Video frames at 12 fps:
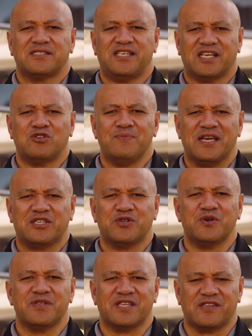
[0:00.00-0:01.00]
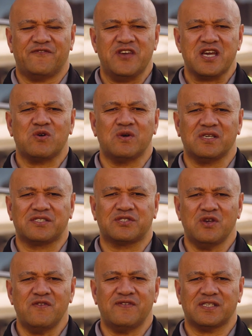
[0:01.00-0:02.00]
check to make sure that the vehicle is
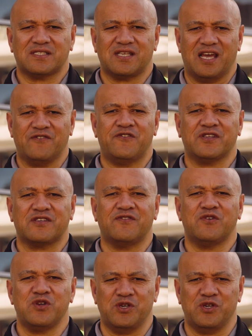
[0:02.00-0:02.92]
serviced and fit for